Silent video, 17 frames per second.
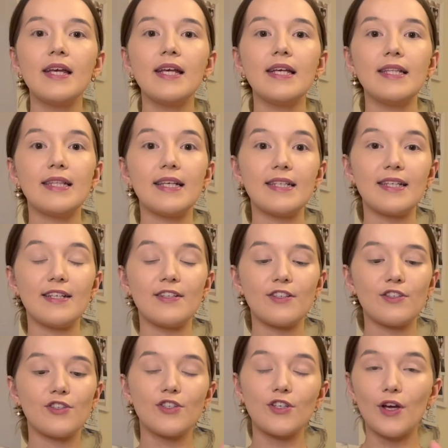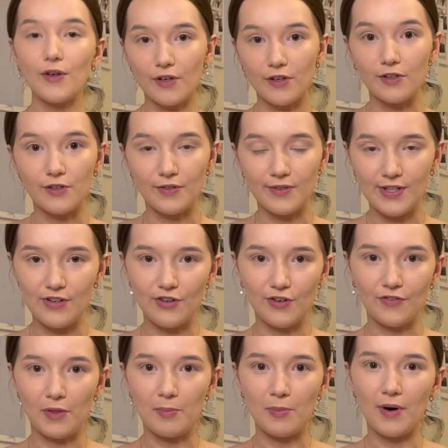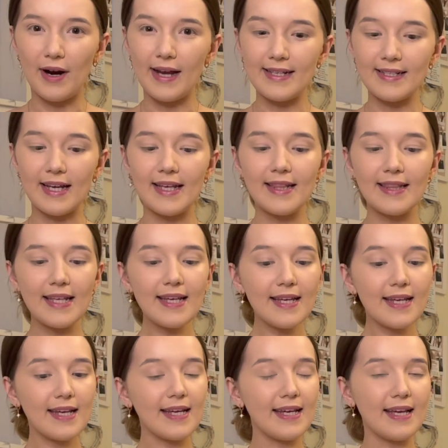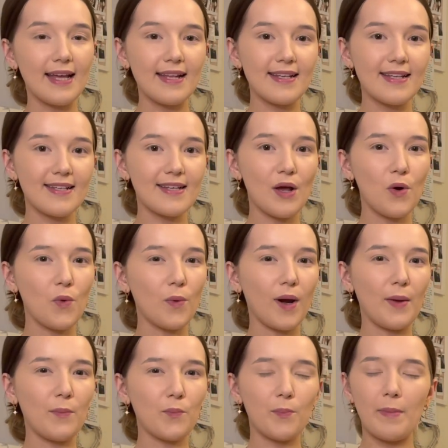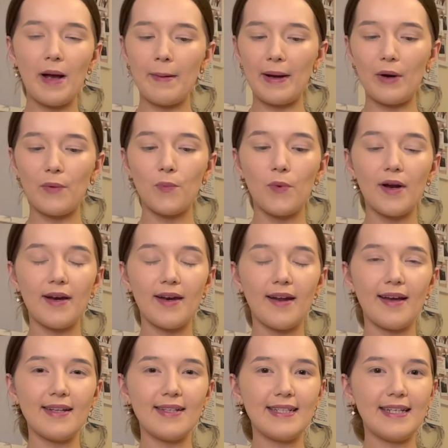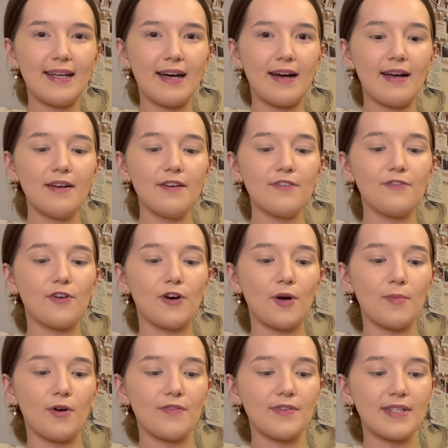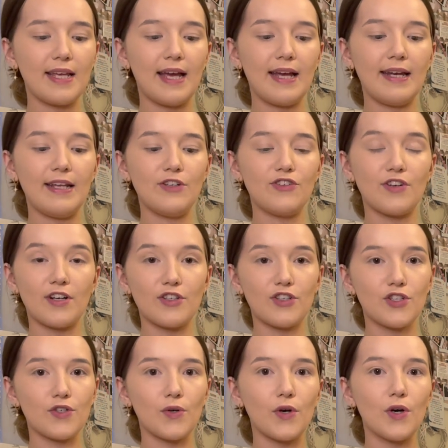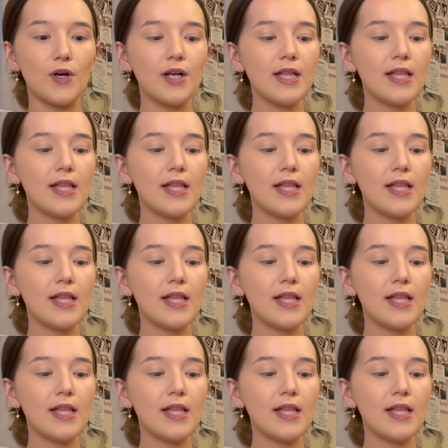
This is so good considering the price. I think it's about $1.99 from obviously any drugstore.